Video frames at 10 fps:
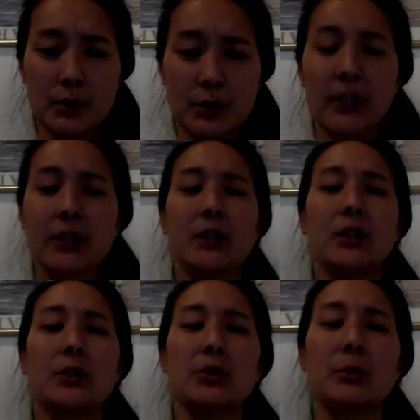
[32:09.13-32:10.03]
right?
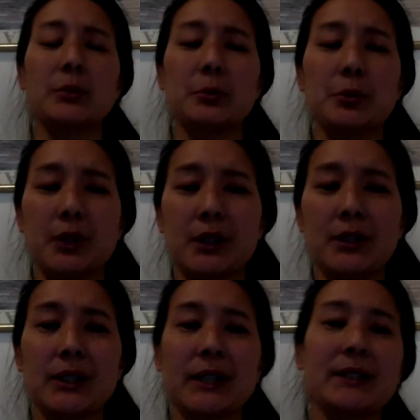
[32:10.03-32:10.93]
So I'm going to put
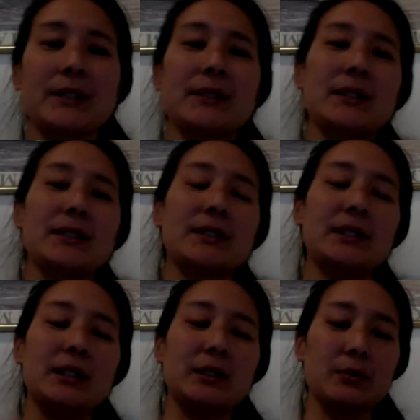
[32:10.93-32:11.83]
on like
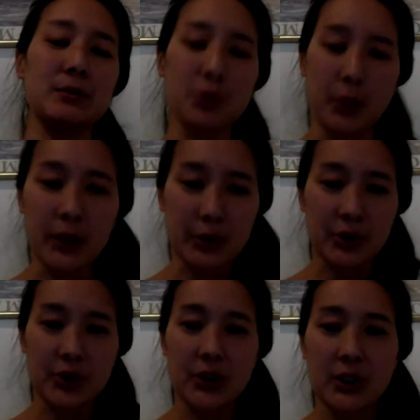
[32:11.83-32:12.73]
60
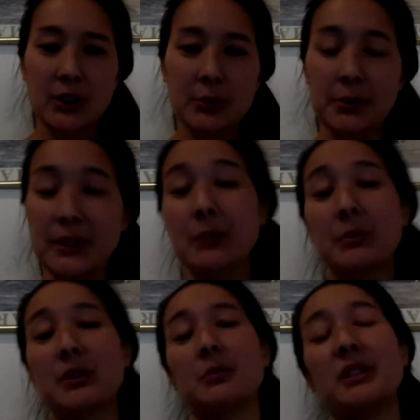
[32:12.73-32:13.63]
sweaters, but then
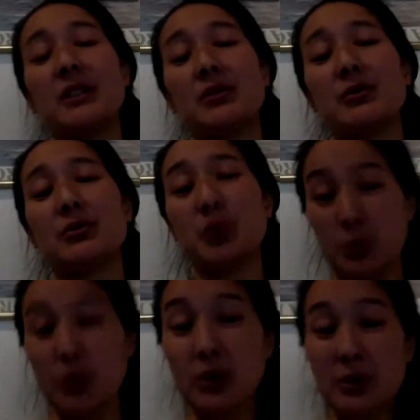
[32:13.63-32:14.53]
I'm going to be
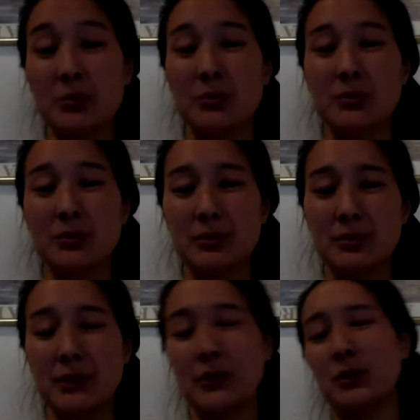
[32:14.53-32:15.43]
too warm,
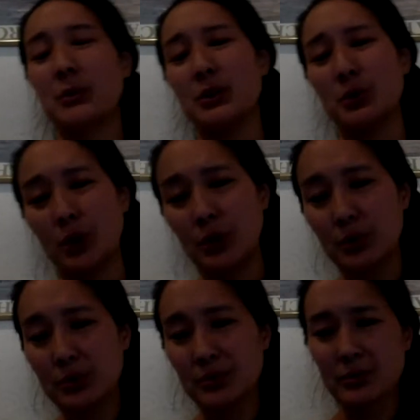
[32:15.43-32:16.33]
even though I'm not too
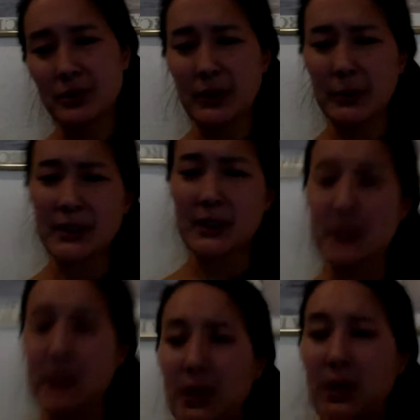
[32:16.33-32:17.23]
cold, if that makes
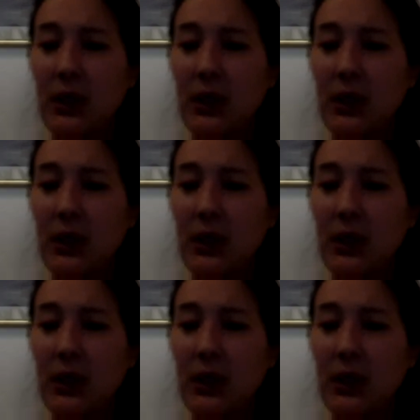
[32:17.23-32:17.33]
sense.